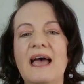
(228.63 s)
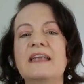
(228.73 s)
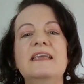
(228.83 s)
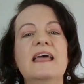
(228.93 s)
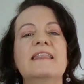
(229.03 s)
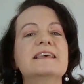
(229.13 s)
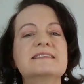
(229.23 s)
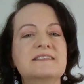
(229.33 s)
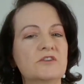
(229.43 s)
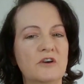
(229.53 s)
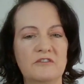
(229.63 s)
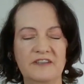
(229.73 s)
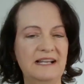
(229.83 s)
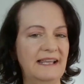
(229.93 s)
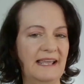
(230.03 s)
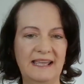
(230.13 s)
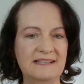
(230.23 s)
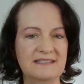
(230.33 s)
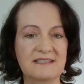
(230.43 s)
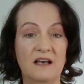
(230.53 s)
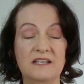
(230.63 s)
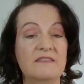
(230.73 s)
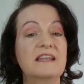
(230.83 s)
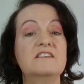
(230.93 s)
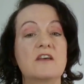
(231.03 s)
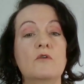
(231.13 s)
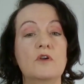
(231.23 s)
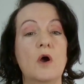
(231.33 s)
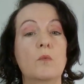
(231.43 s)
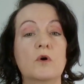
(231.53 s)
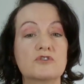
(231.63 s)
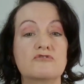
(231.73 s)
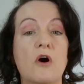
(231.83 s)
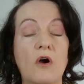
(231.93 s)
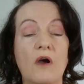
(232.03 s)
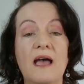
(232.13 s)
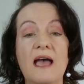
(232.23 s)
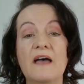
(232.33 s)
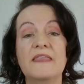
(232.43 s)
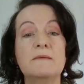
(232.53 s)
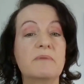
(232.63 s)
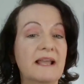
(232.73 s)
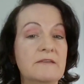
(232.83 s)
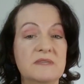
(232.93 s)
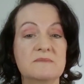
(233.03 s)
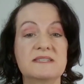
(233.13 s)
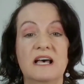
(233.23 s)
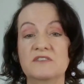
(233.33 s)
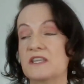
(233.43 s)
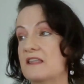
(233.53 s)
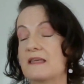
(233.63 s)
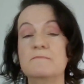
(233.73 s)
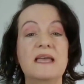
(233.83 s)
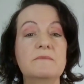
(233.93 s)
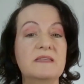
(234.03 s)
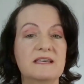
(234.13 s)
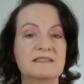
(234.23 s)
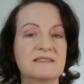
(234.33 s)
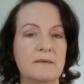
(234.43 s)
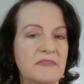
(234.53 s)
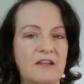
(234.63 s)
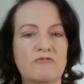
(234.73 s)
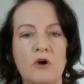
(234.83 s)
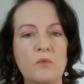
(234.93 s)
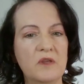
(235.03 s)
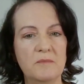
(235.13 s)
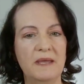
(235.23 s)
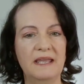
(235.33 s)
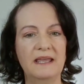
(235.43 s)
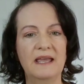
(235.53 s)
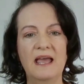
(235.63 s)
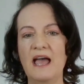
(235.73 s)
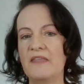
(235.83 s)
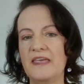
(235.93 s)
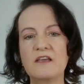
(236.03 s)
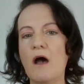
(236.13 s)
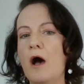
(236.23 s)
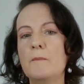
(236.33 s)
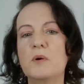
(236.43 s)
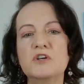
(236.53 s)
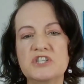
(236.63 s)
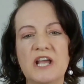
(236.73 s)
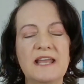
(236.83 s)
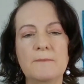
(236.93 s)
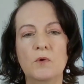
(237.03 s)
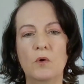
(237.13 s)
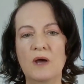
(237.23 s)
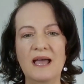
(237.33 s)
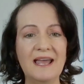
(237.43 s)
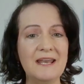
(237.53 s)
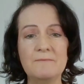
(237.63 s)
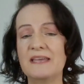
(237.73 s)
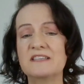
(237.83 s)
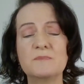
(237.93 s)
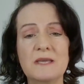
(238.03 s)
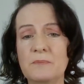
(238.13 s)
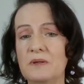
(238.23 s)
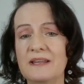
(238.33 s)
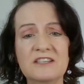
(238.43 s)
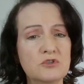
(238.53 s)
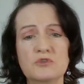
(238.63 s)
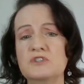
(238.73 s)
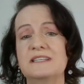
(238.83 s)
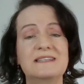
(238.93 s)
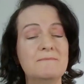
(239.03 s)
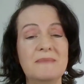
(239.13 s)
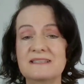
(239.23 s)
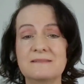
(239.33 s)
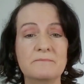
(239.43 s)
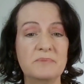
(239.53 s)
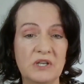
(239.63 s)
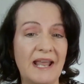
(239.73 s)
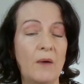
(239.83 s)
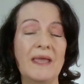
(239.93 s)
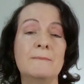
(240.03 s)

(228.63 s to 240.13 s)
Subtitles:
And yet they're still not feeling it inside, and they don't know what's wrong, and they blame themselves, and they think maybe there's something wrong with me, and they can't push anymore, and it makes people exhausted, it makes them burn out,